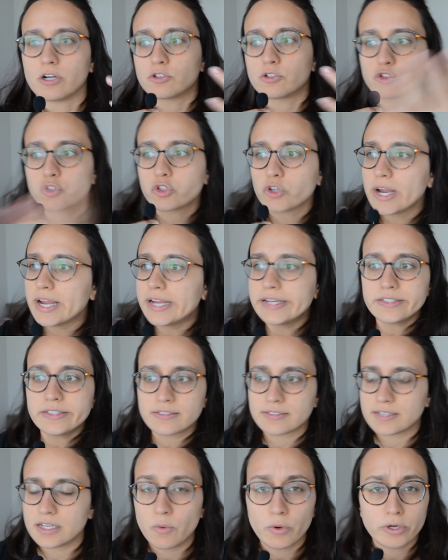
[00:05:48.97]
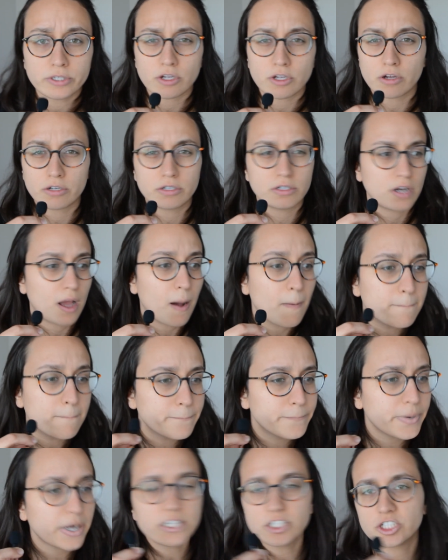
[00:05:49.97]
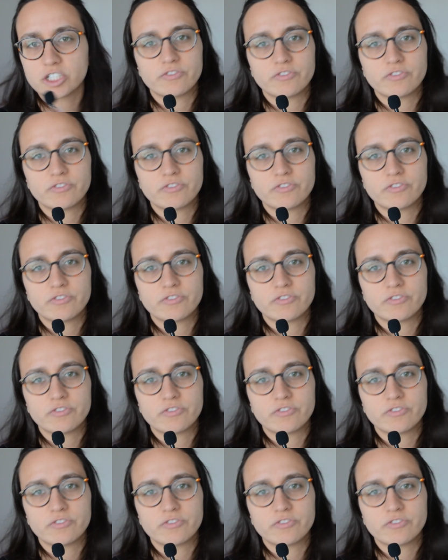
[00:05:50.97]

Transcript: trains, he worked on a bunch of